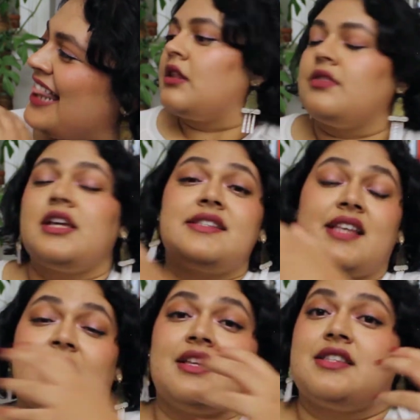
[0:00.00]
This
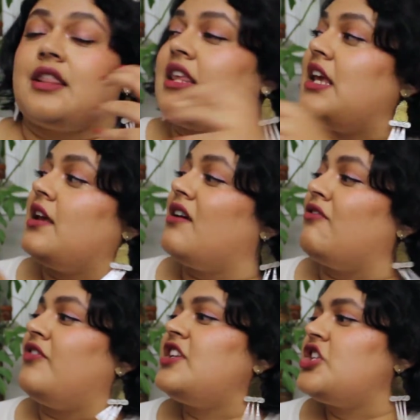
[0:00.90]
is the
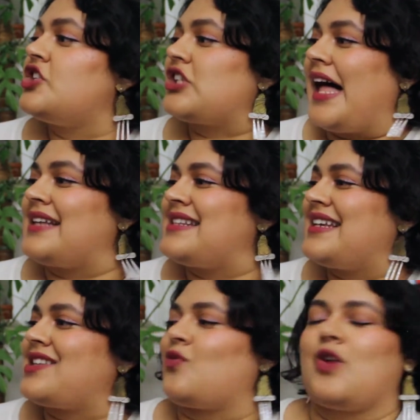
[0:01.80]
Vintage
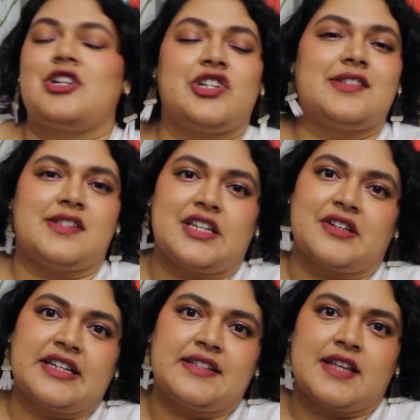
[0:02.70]
Classics Russian
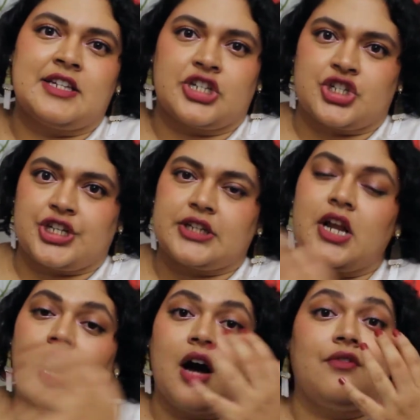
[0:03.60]
series
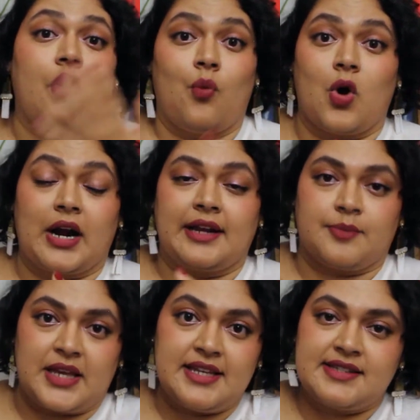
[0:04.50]
edition of War and
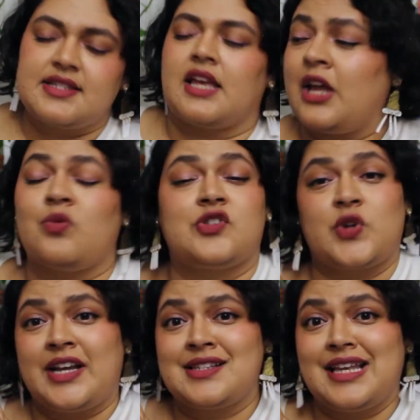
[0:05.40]
Peace. It was
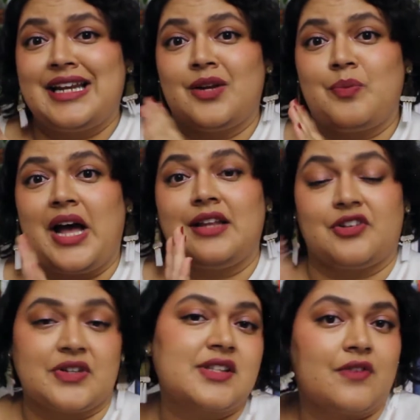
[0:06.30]
translated by
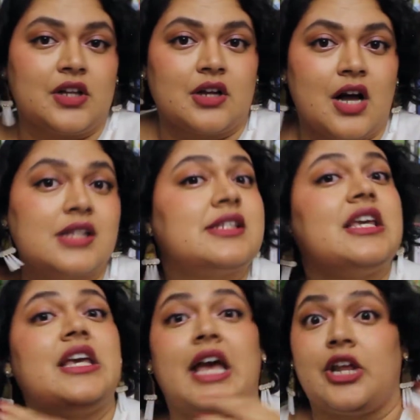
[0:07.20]
Larissa
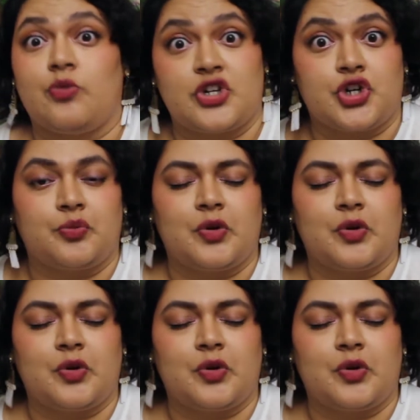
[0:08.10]
Volonkhonsky and Richard